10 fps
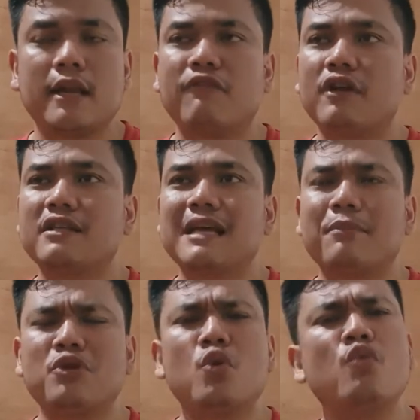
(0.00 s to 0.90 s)
Like for example,
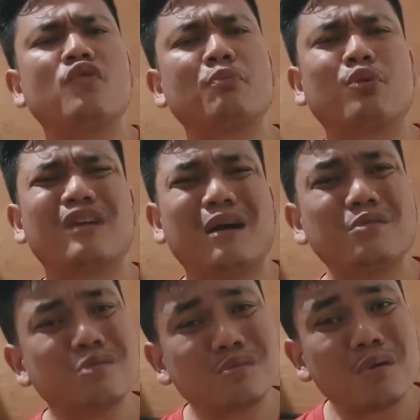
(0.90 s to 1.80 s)
you
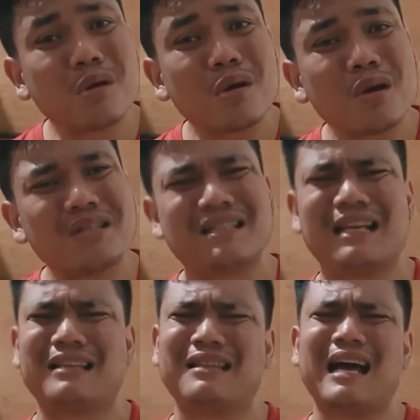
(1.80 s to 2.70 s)
overpronounce words
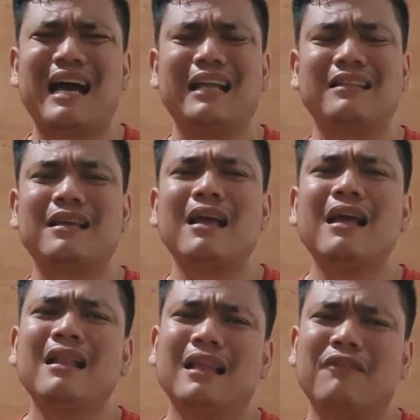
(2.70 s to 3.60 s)
like that.
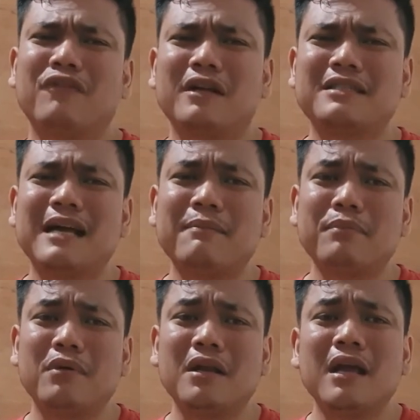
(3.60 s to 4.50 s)
Like for
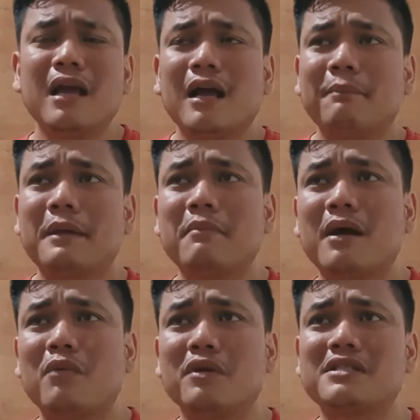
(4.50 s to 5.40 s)
example, may
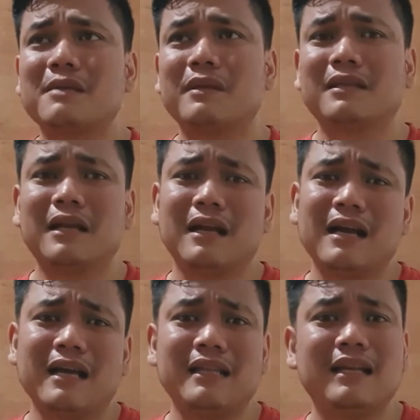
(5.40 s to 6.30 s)
mga words naman
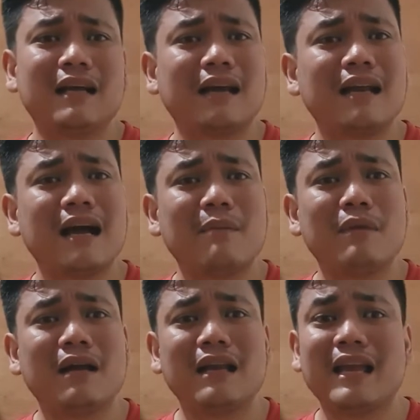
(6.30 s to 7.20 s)
talagang hindi na kailangan
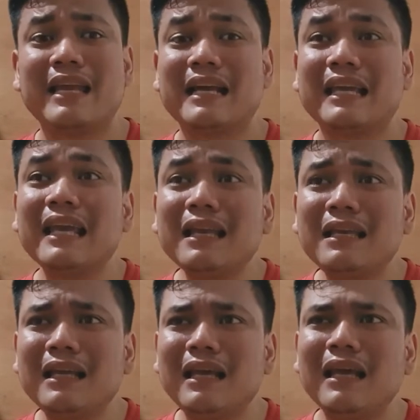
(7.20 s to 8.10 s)
maglagay ng
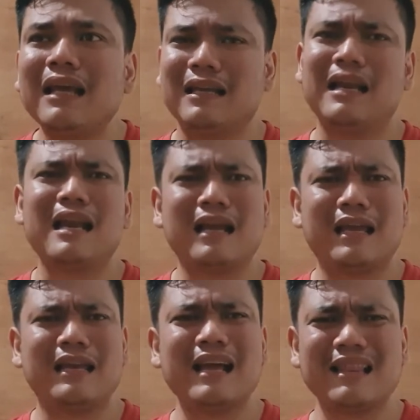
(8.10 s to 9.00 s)
ed,
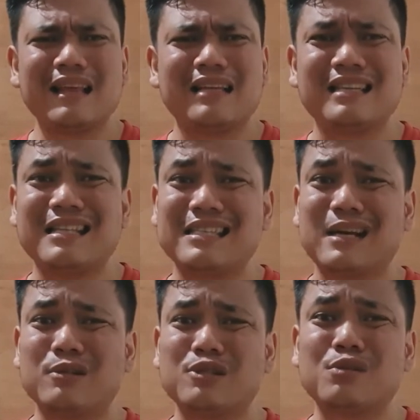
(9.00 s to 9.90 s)
nilalagyan natin kasi it
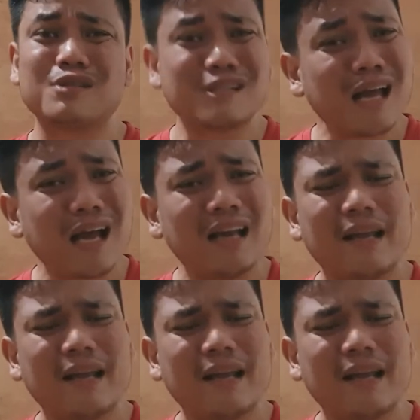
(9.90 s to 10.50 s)
sounds social.